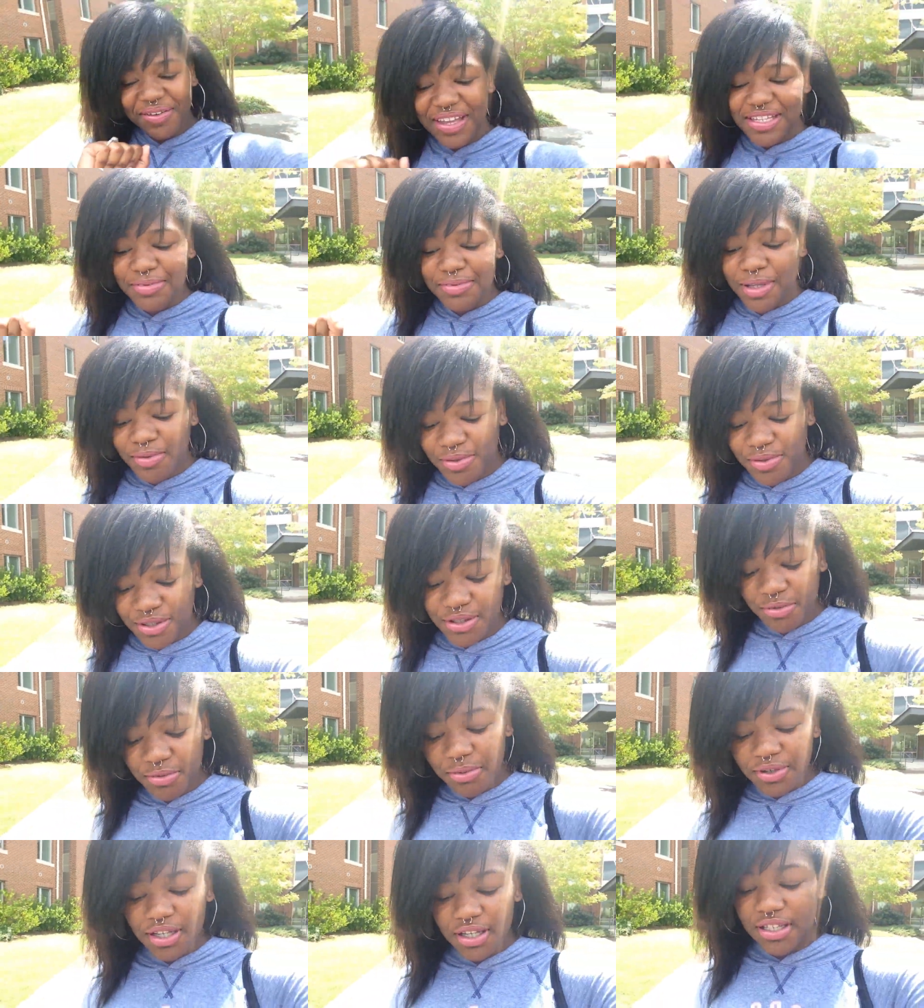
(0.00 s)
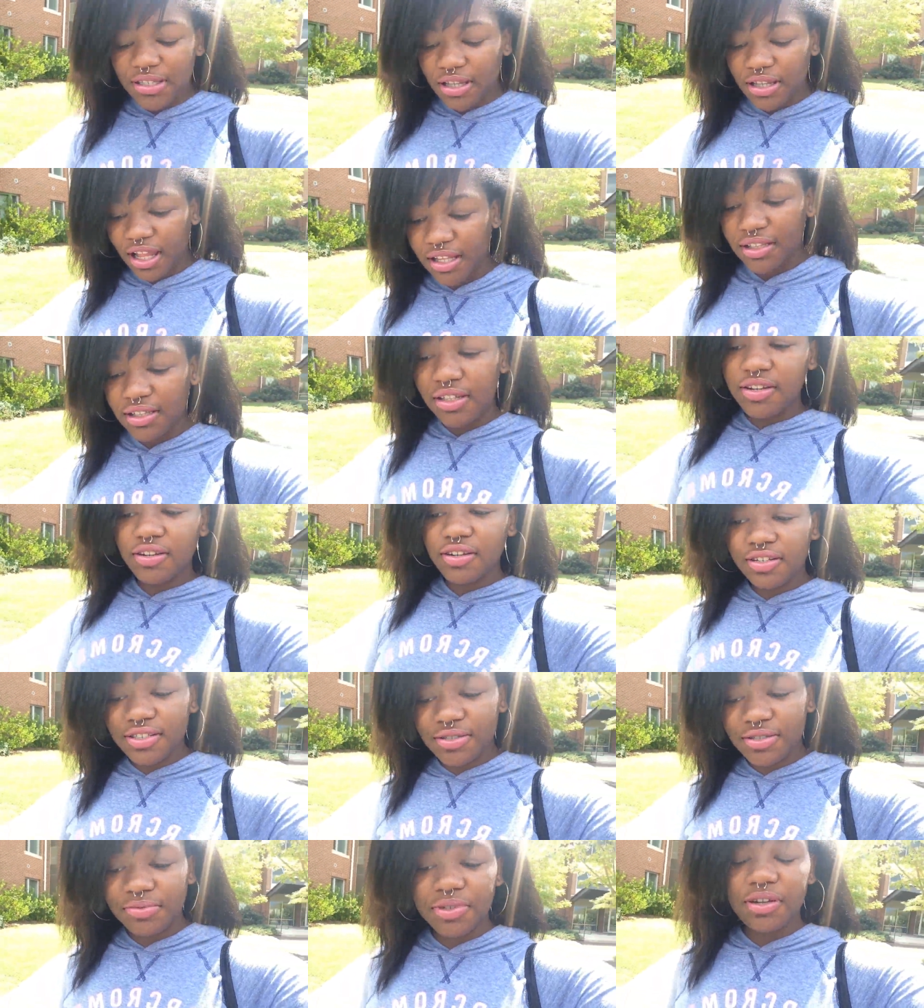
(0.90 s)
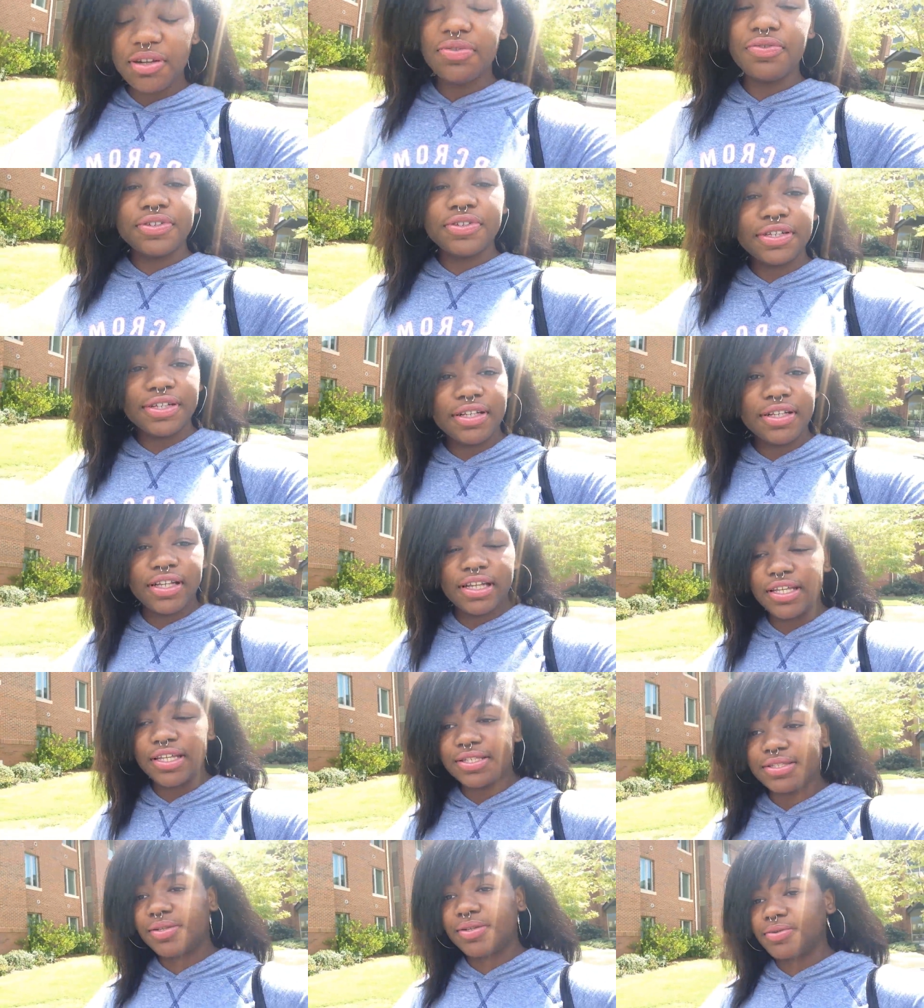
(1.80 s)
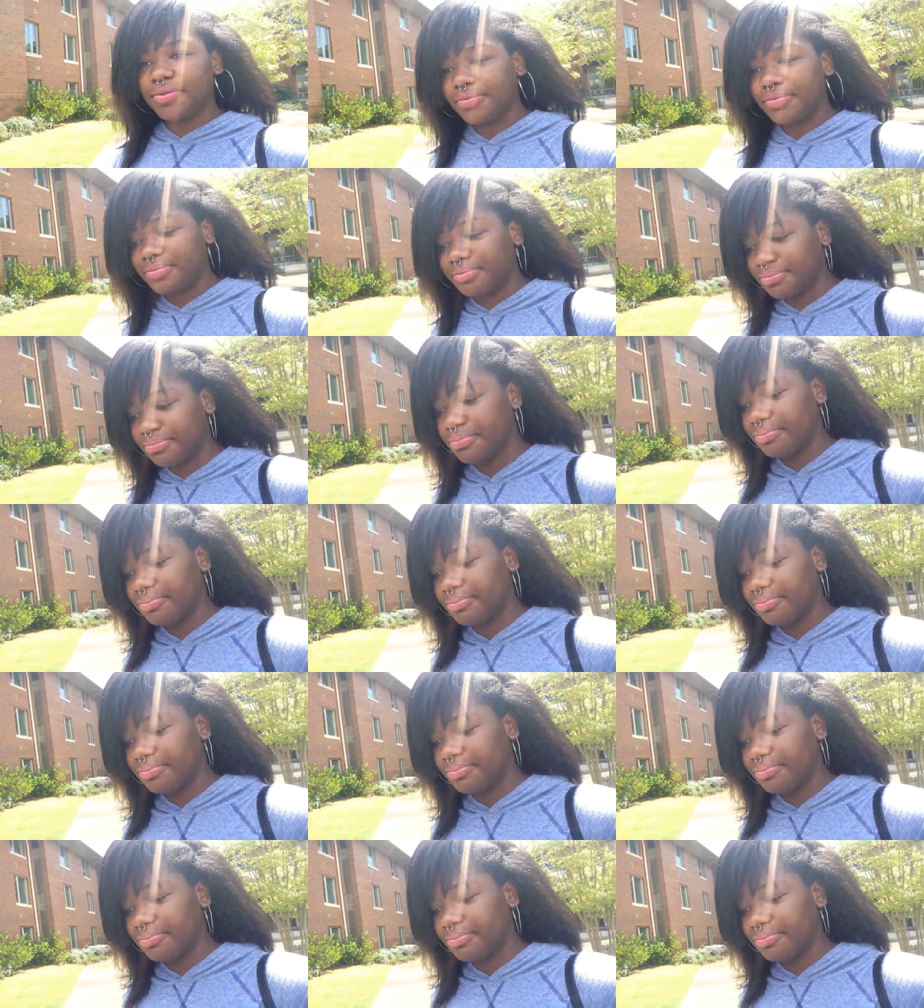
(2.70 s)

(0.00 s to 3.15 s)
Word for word: the quiz, but it was super easy. Like, literally, she went over in class, so.